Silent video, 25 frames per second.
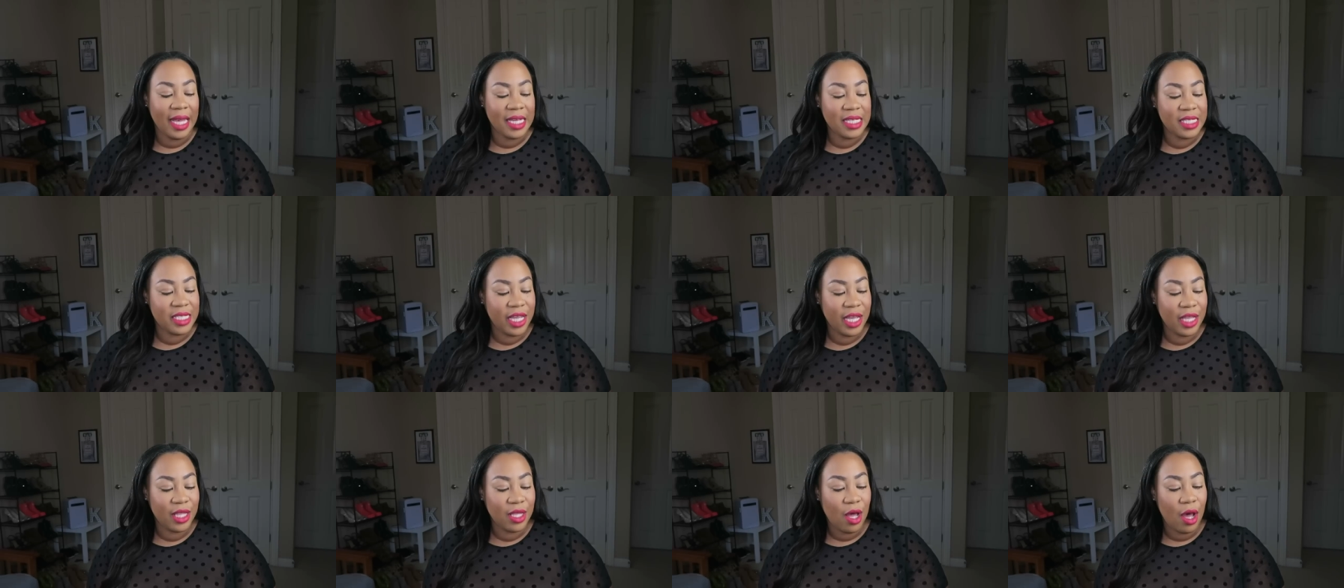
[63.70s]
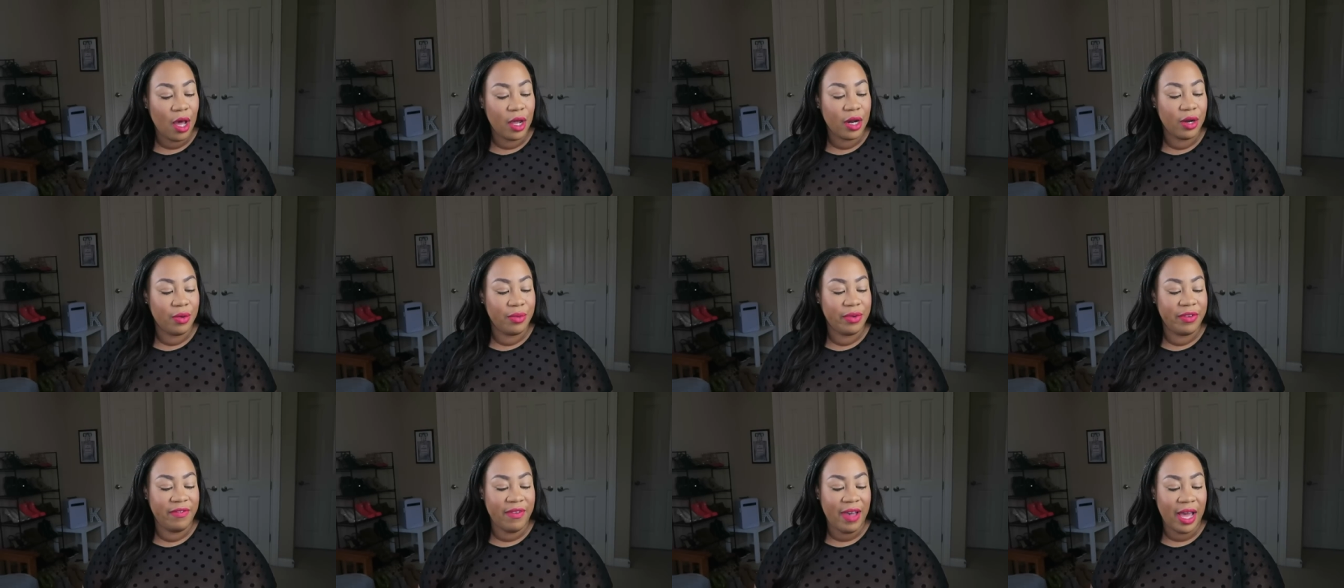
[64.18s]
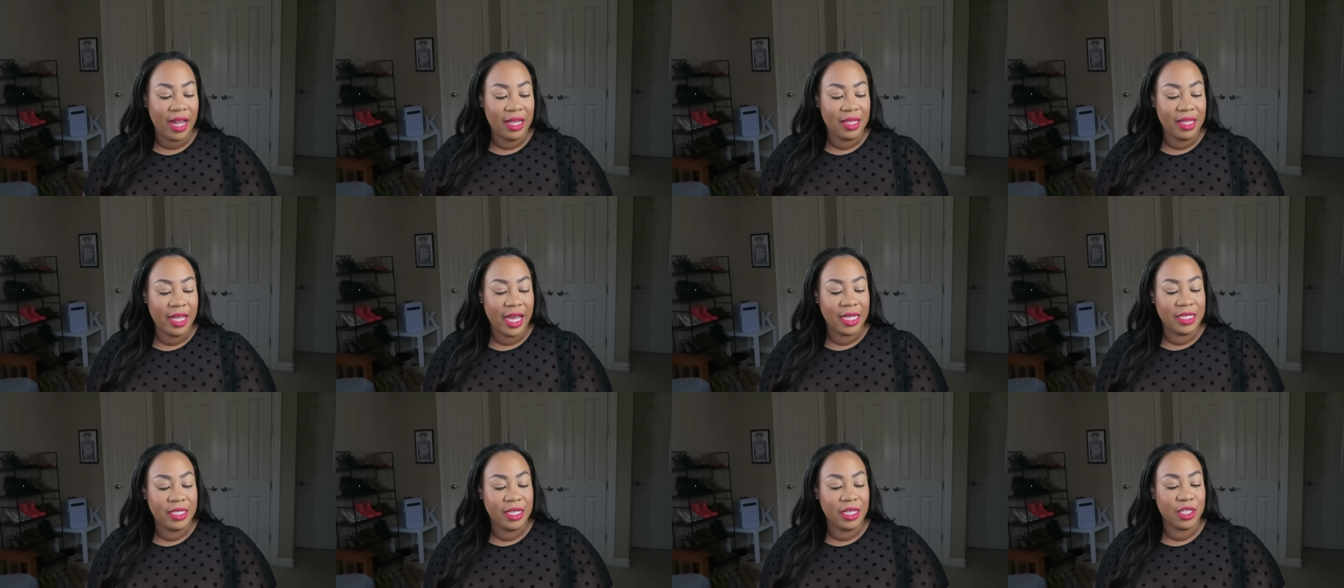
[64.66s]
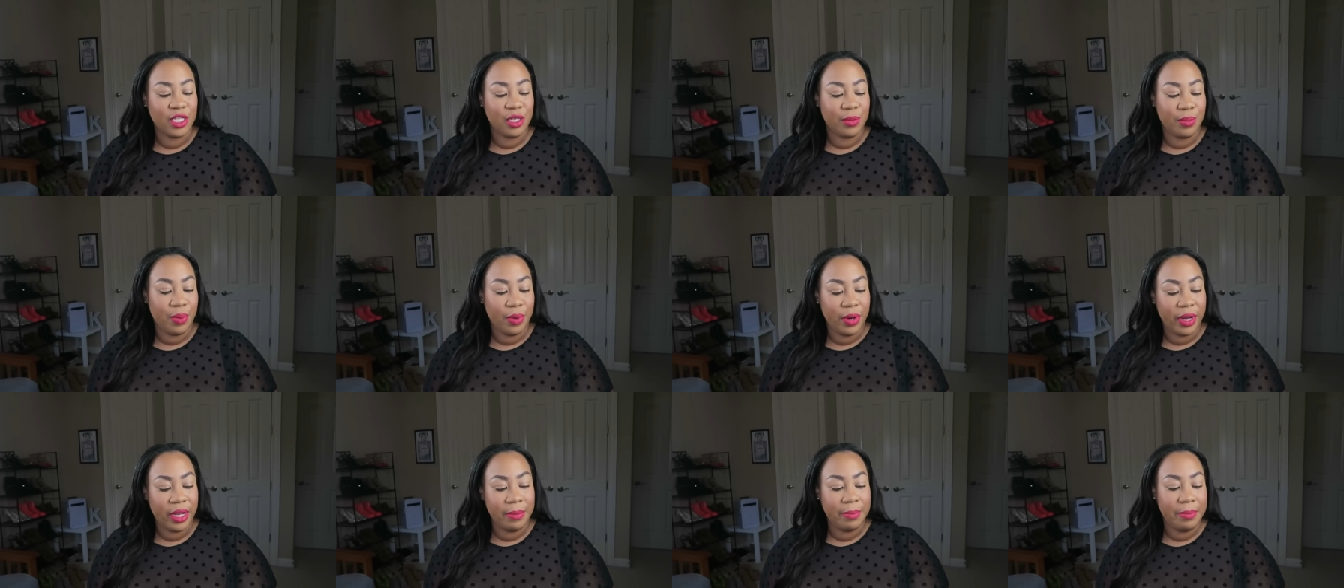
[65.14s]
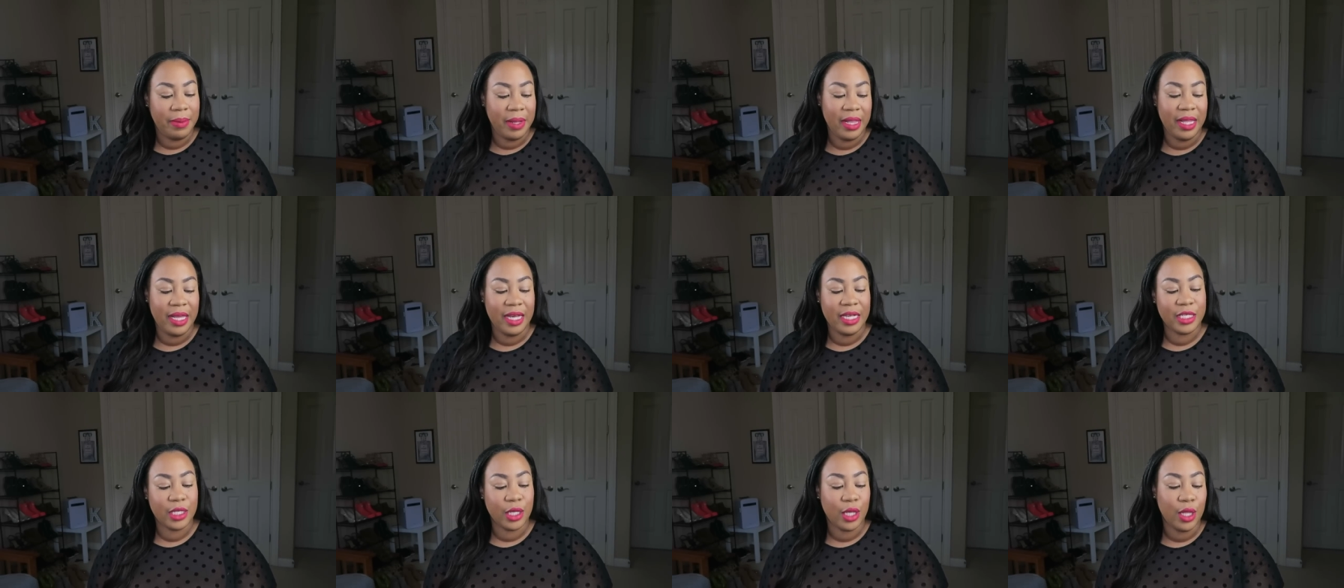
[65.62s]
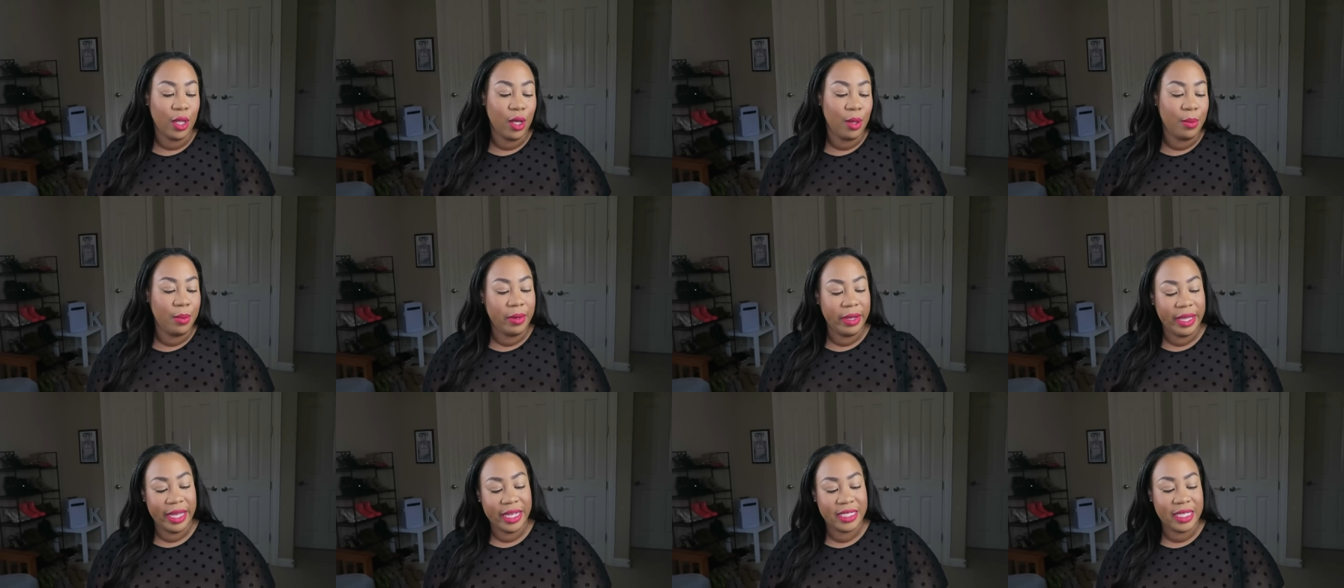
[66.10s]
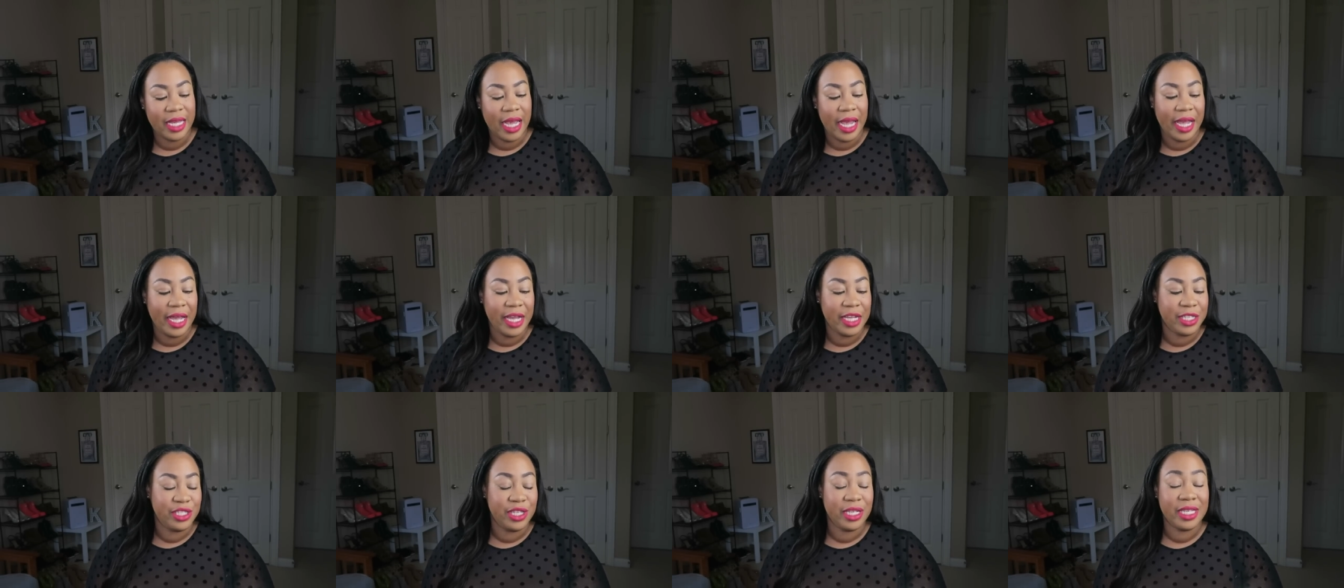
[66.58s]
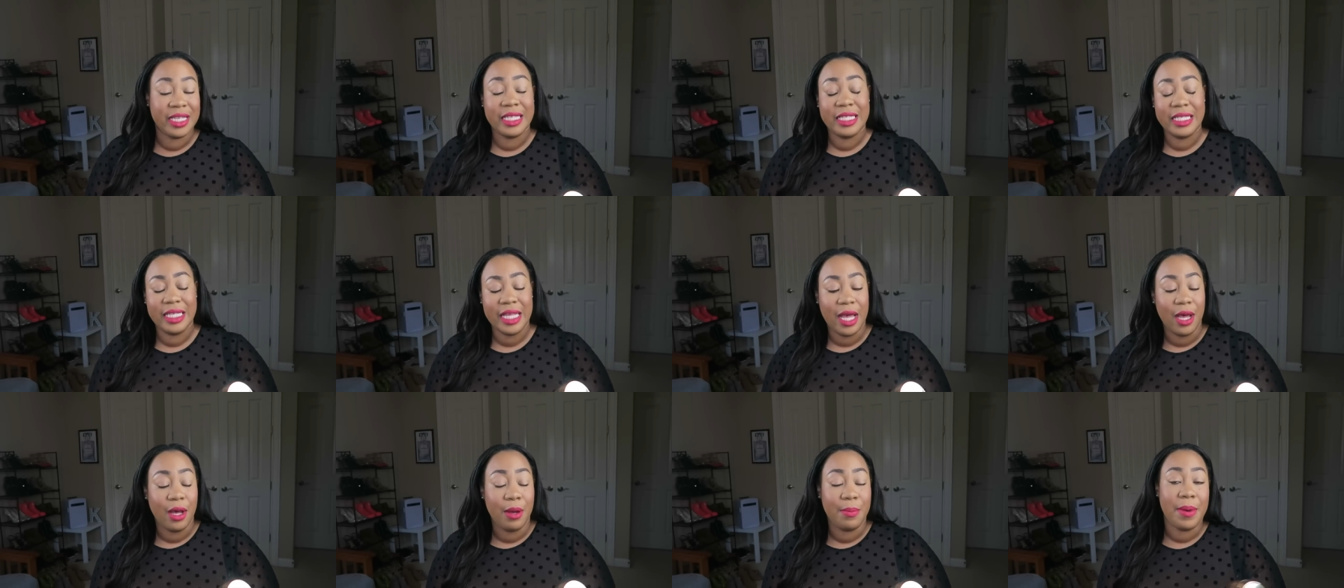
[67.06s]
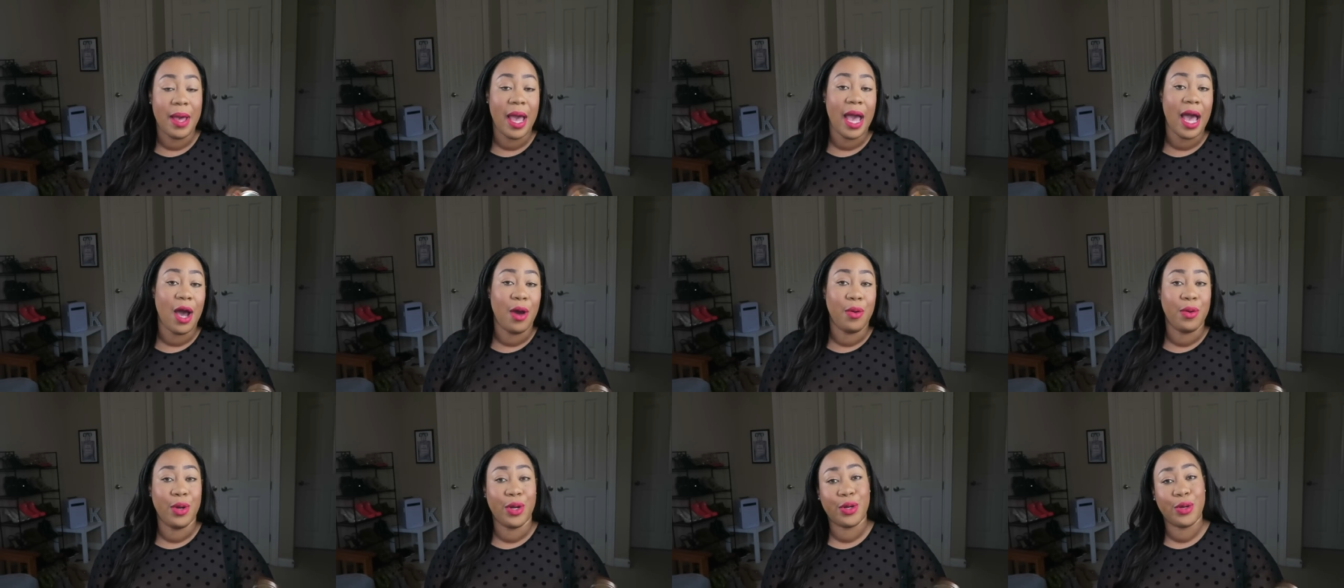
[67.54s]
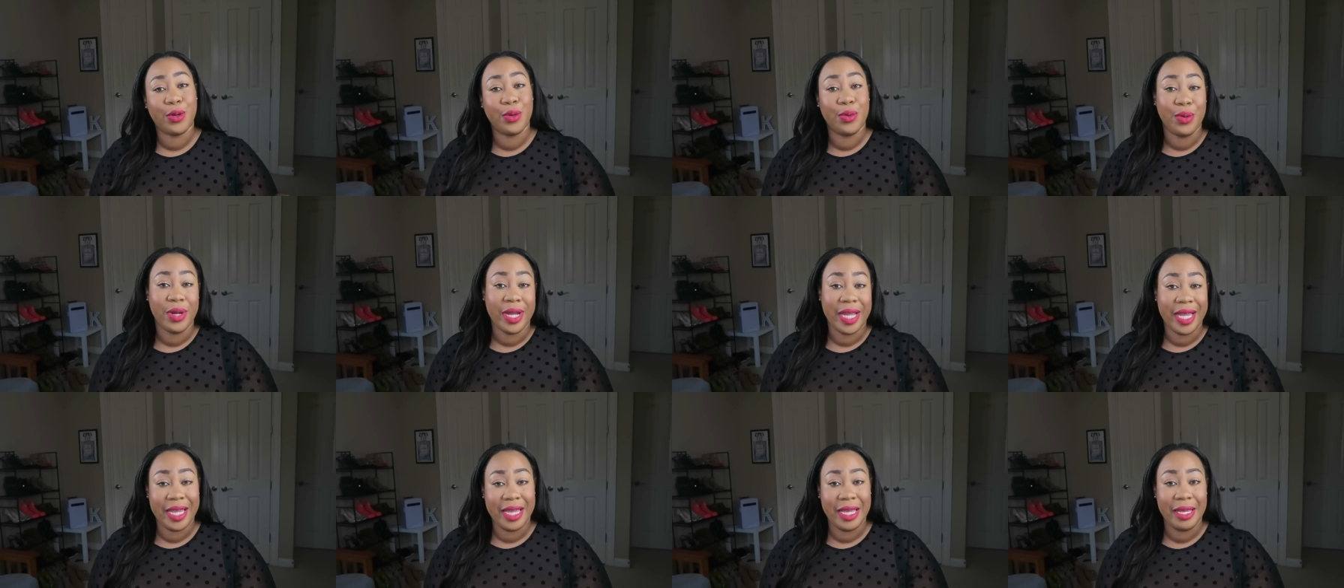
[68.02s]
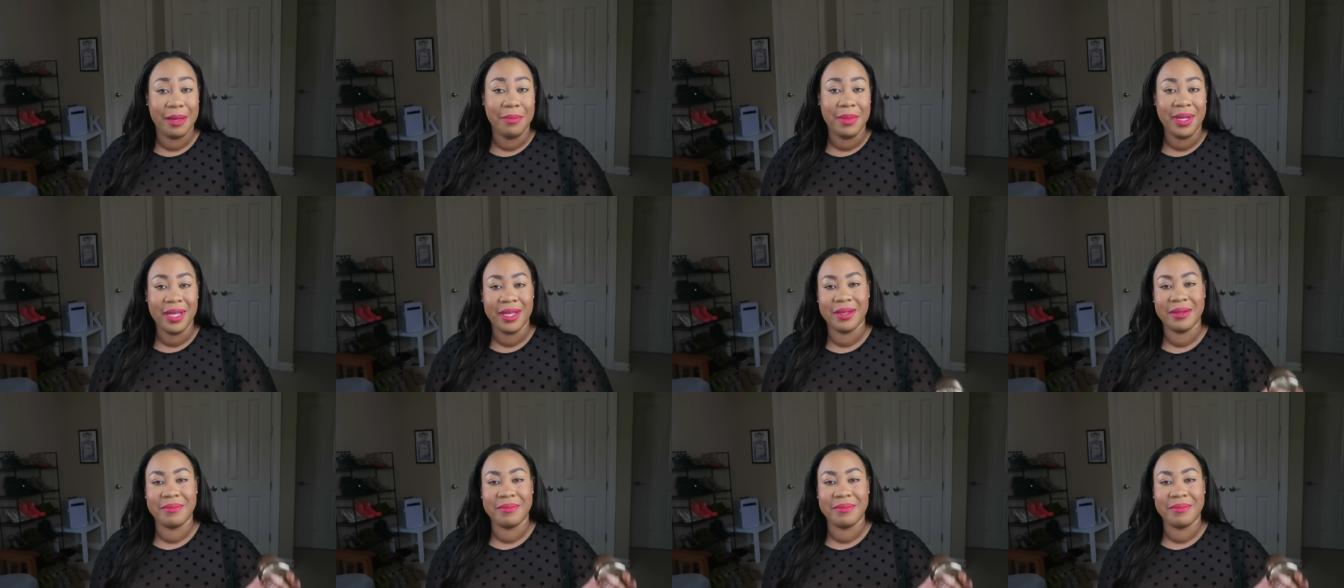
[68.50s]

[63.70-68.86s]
Estee Lauder Revitalizing Supreme Plus Global Anti-Aging Cell Power Cream.